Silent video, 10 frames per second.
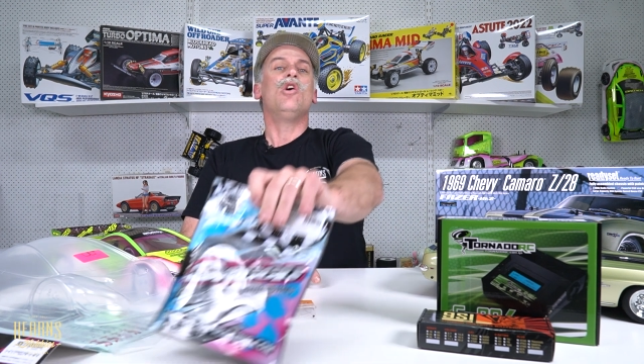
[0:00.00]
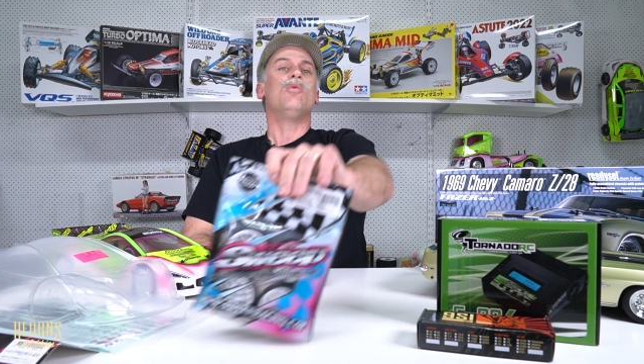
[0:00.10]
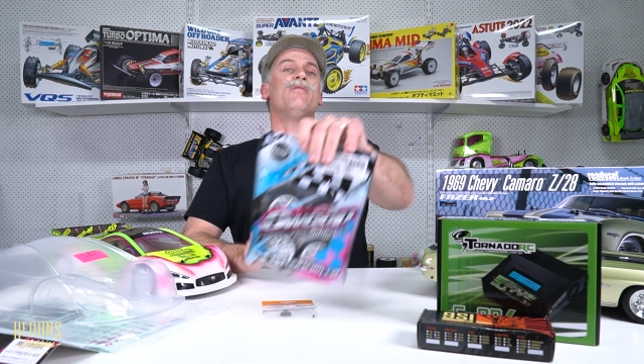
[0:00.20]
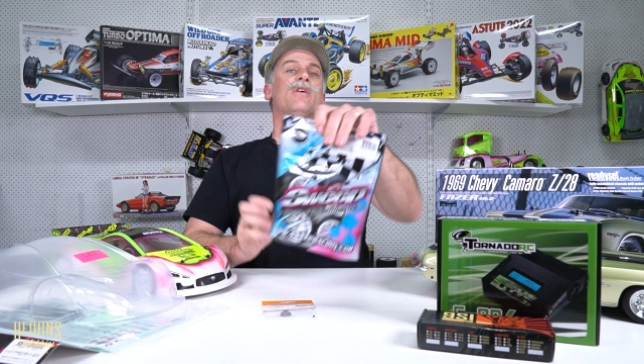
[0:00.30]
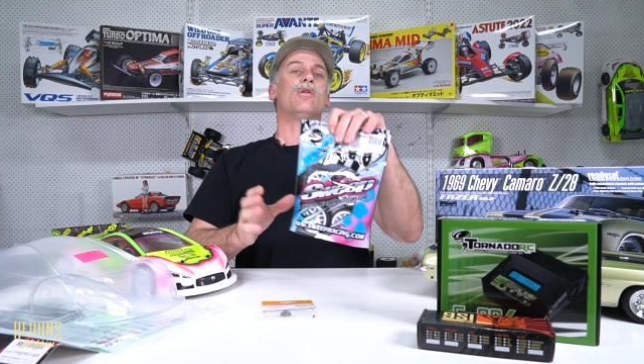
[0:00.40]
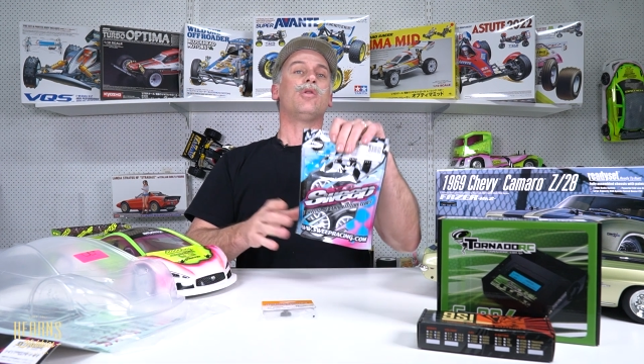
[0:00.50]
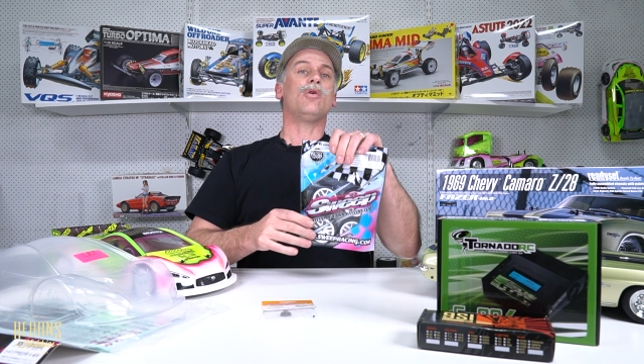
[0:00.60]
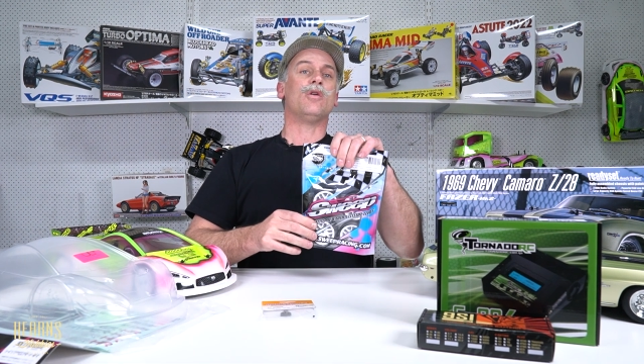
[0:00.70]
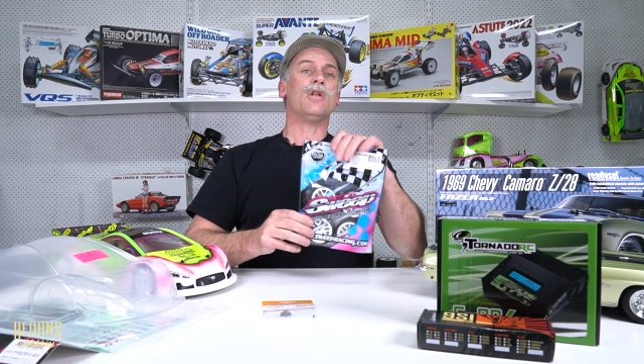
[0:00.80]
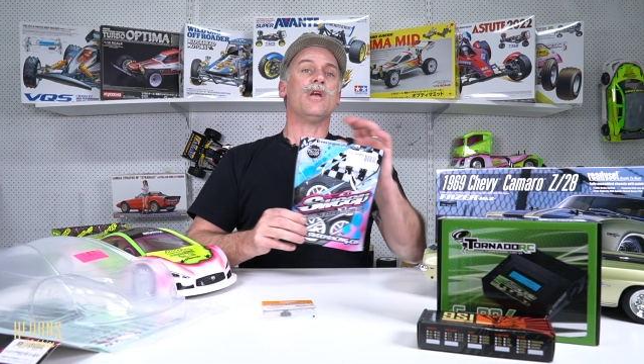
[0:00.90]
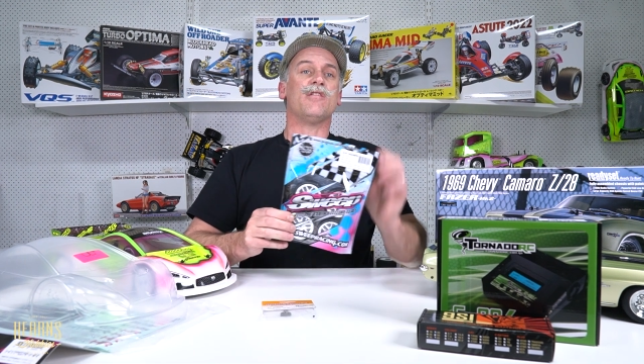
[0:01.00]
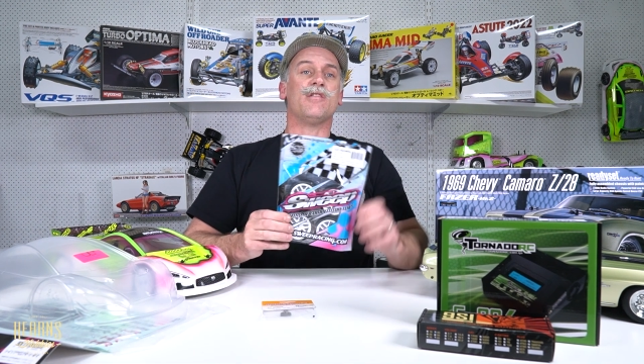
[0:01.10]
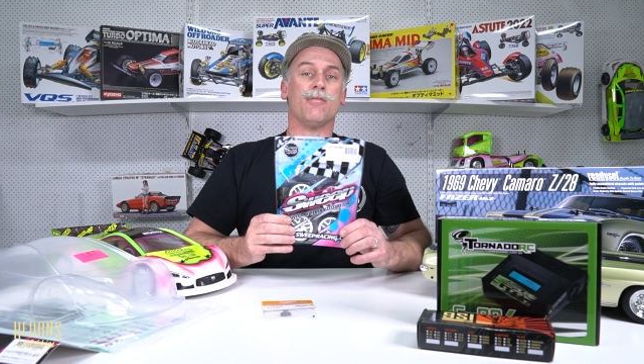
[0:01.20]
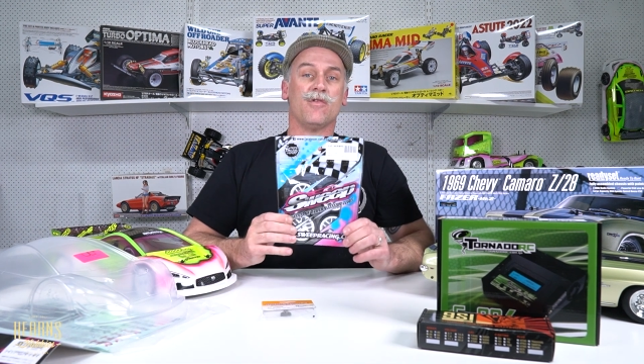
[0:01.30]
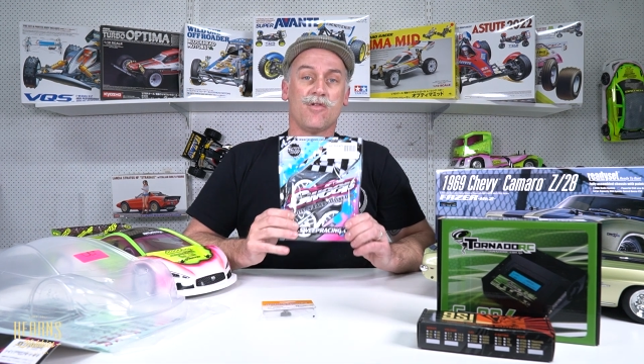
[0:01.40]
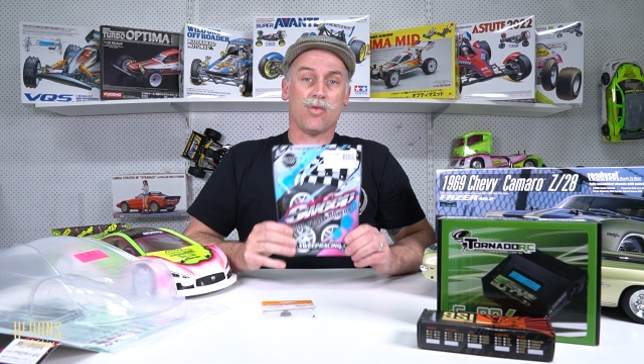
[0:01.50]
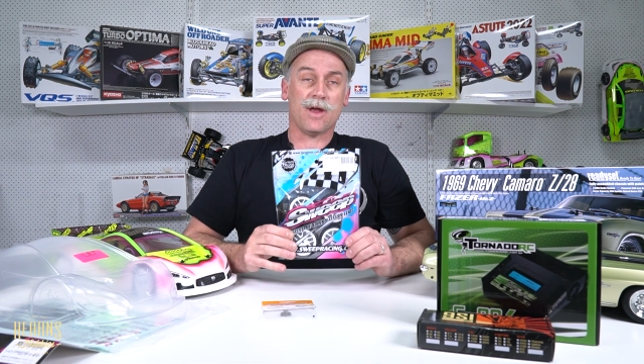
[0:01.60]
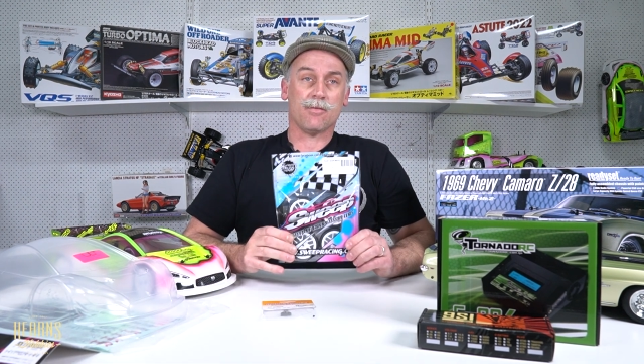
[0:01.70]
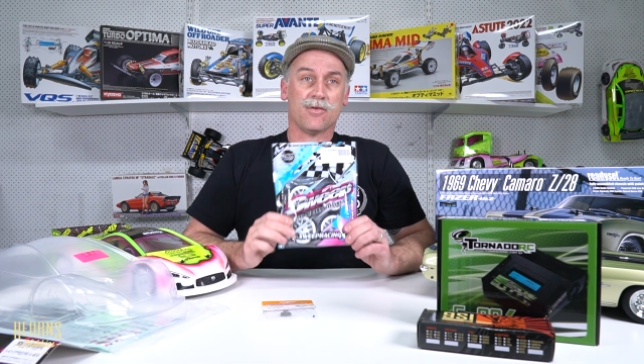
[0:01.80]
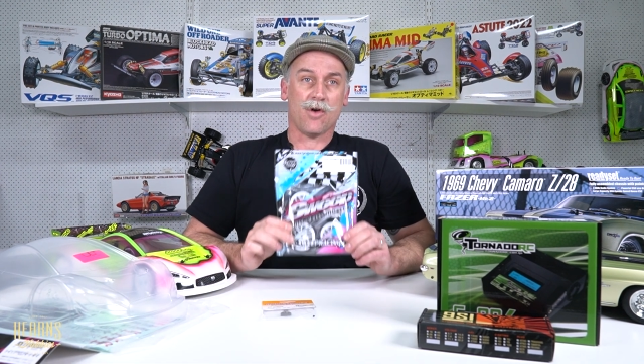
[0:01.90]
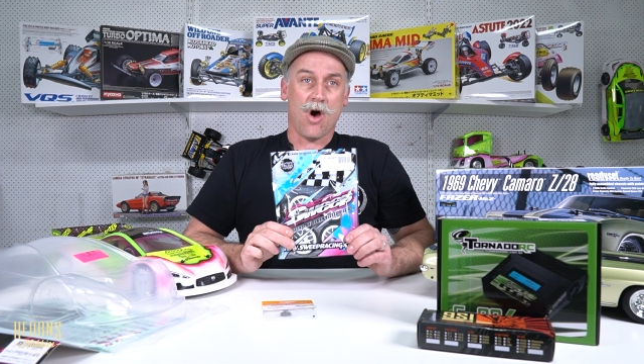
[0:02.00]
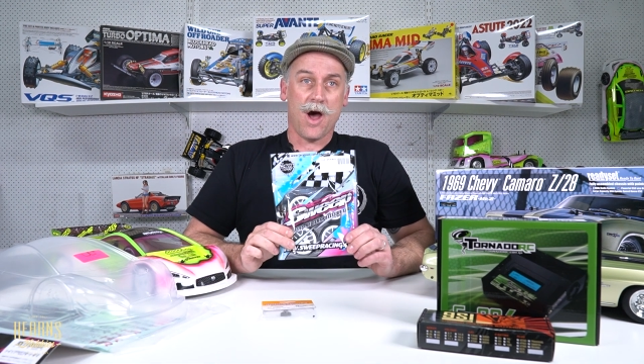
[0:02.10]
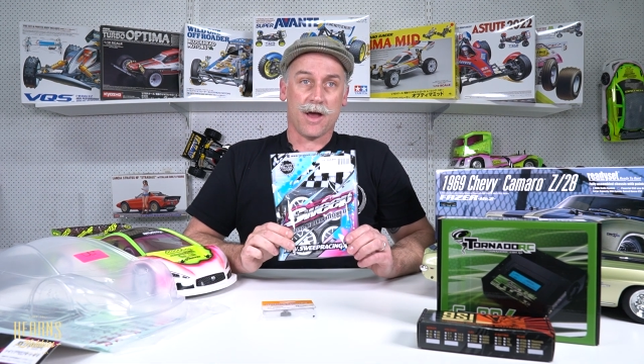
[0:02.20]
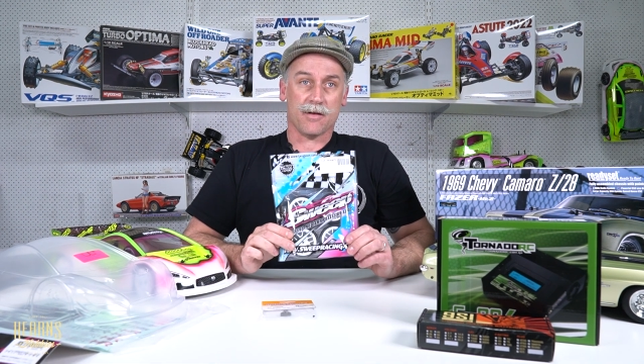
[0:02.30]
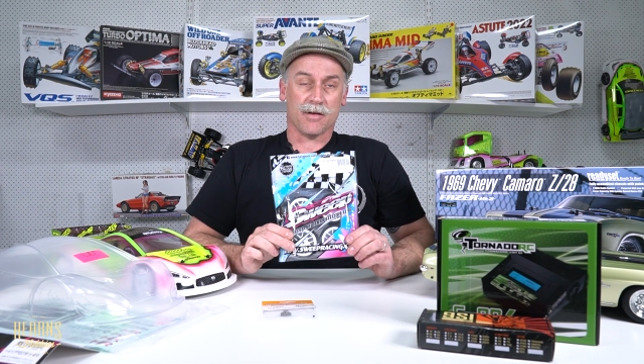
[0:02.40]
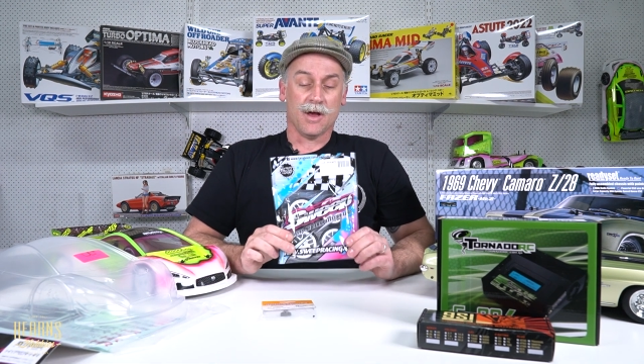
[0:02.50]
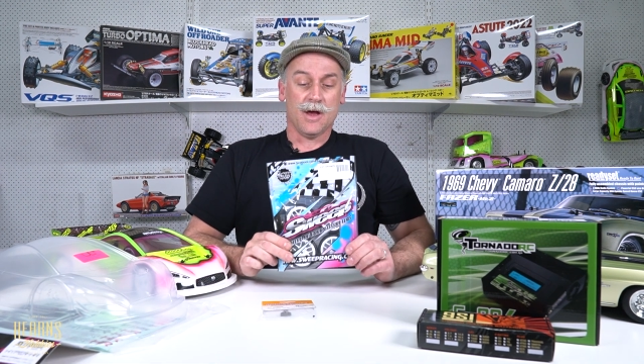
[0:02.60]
we've included some sweet tires.